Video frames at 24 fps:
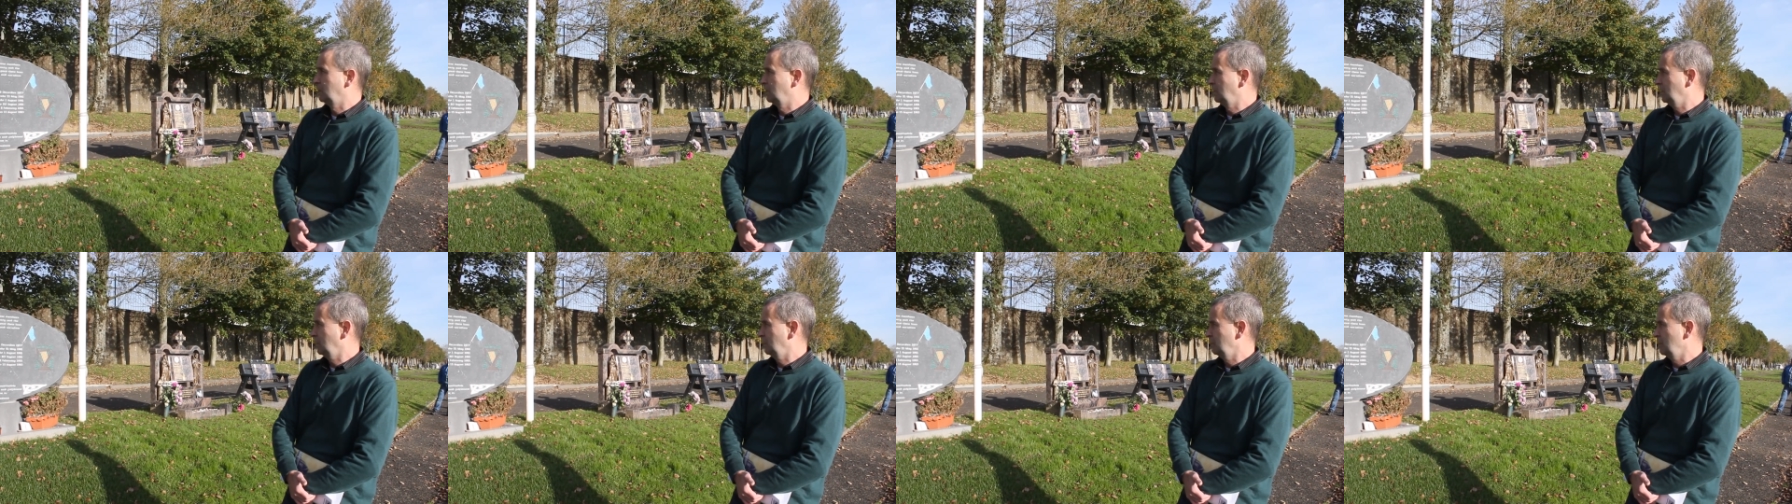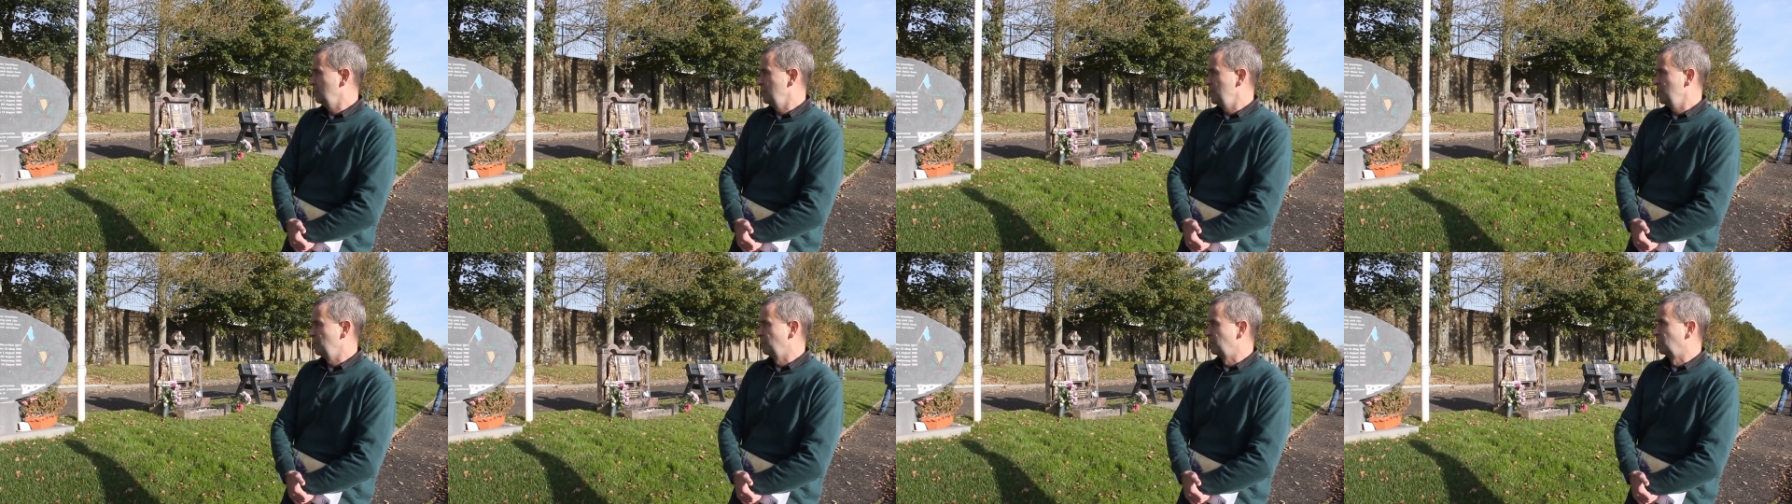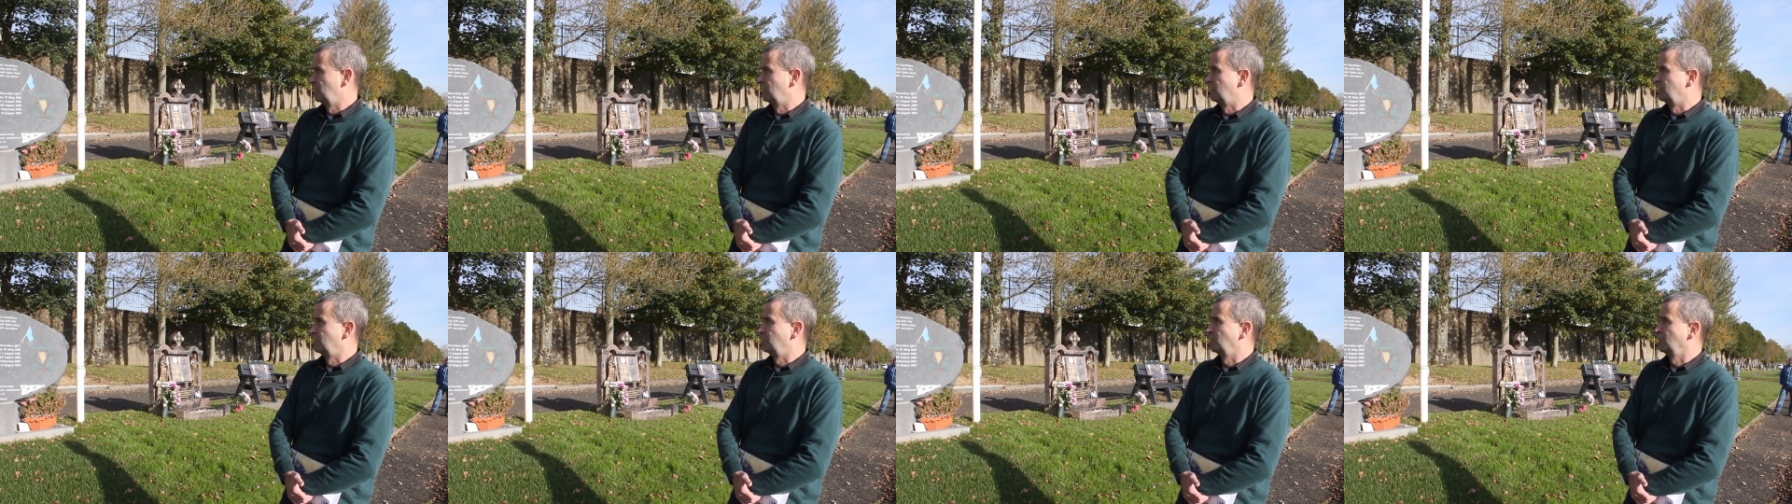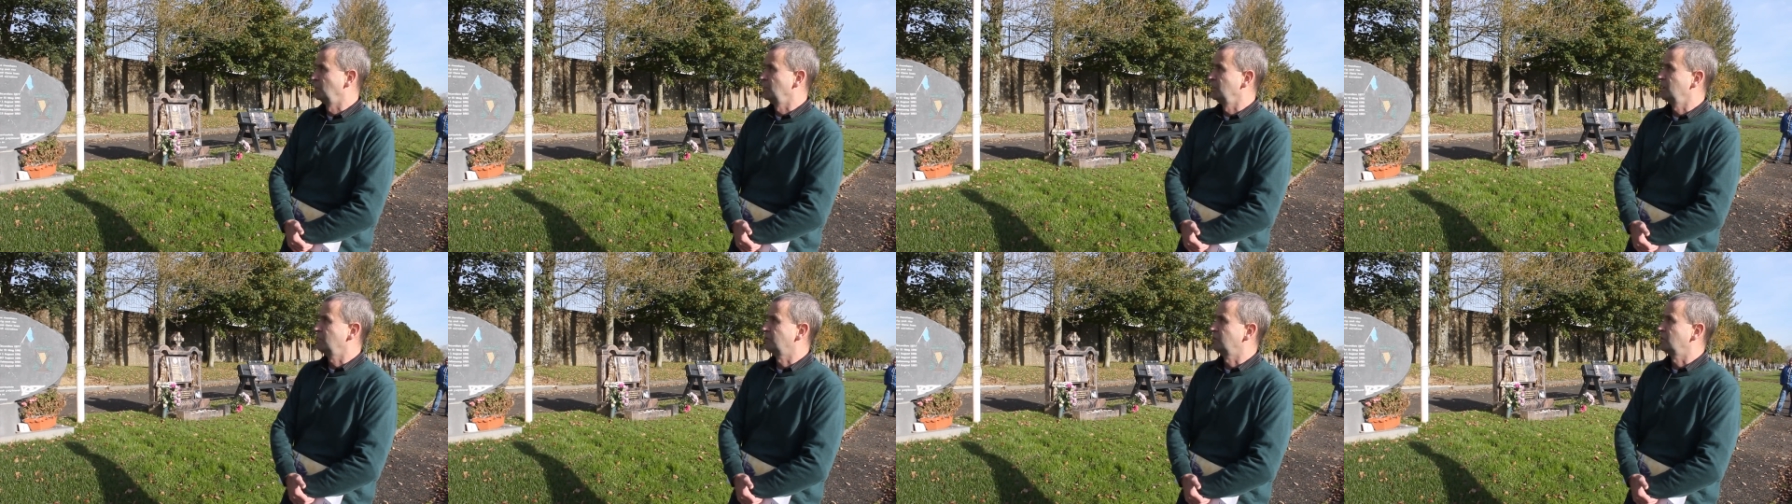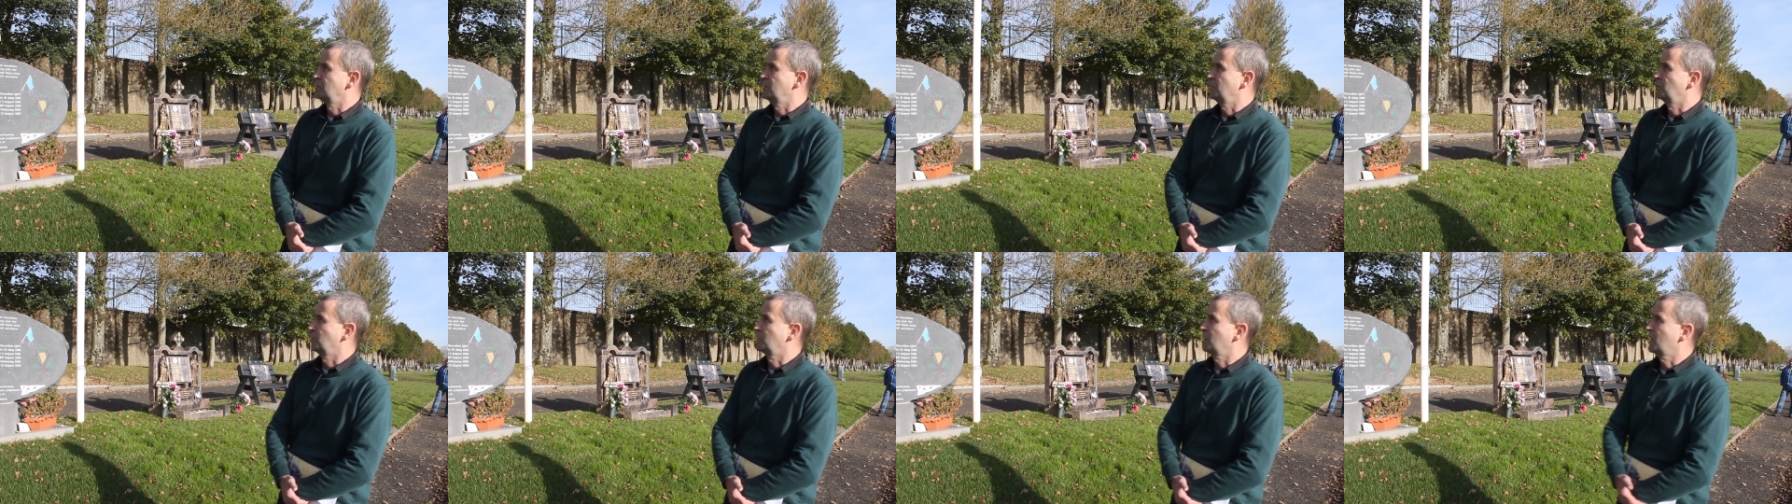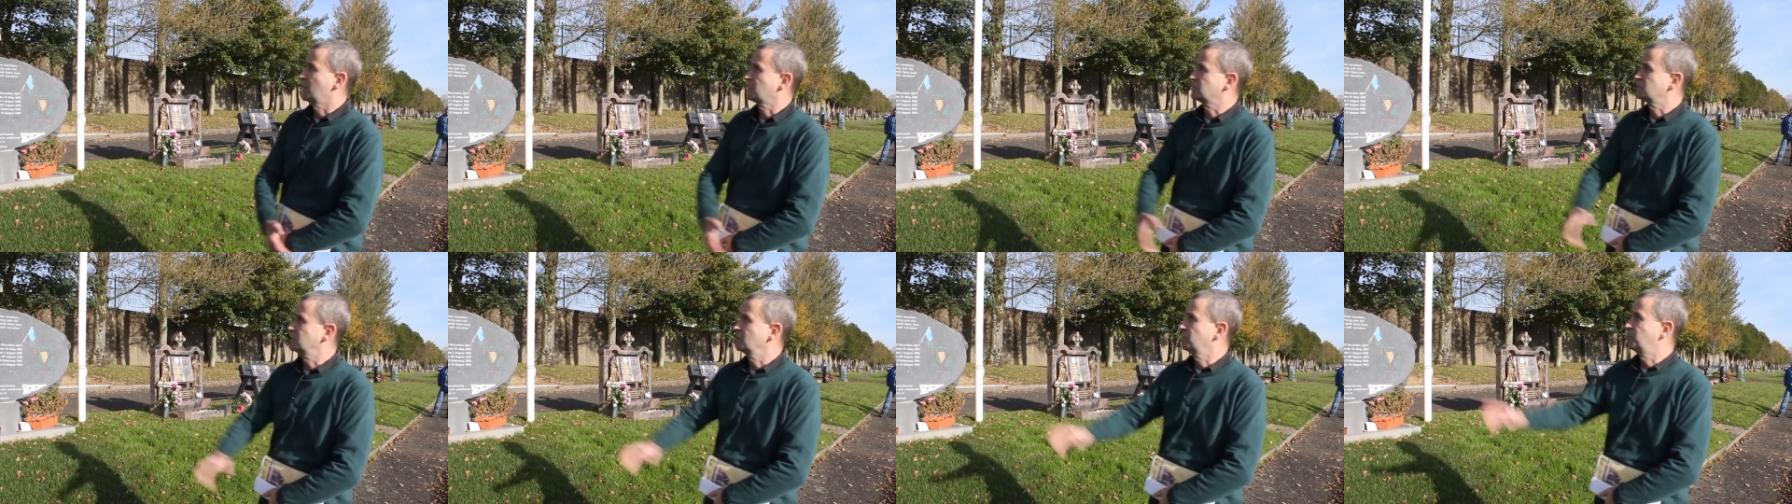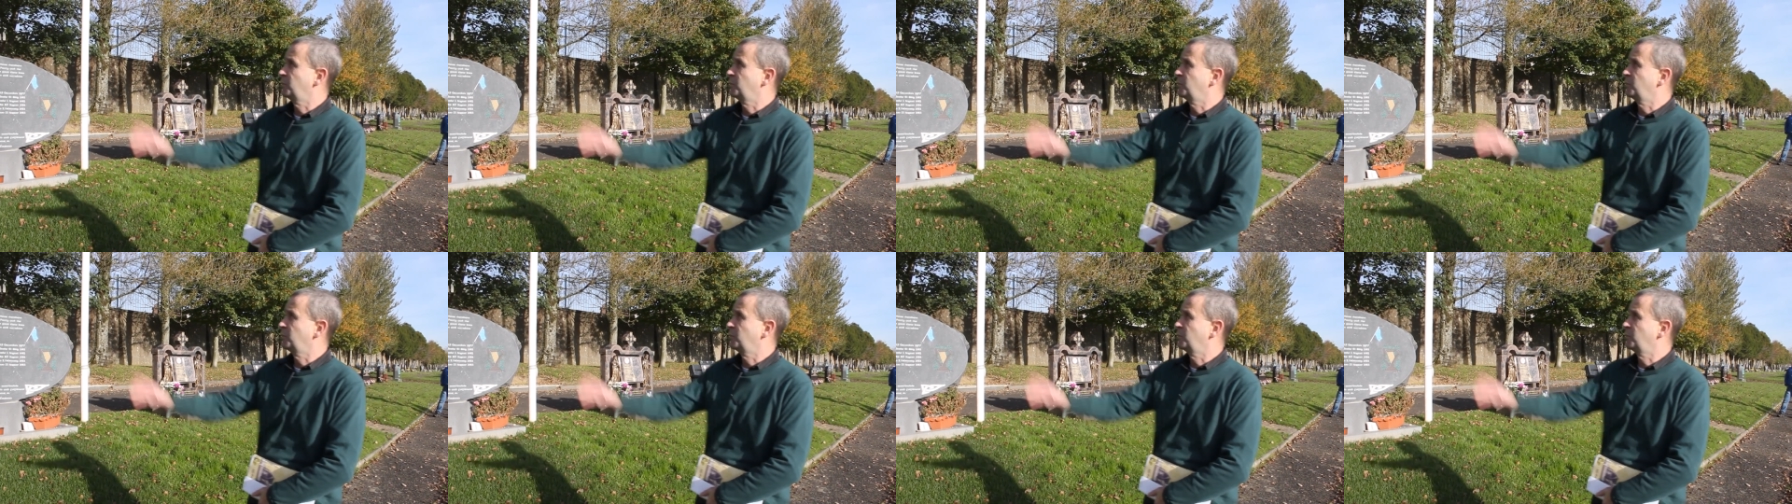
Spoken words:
I remember whenever they were actually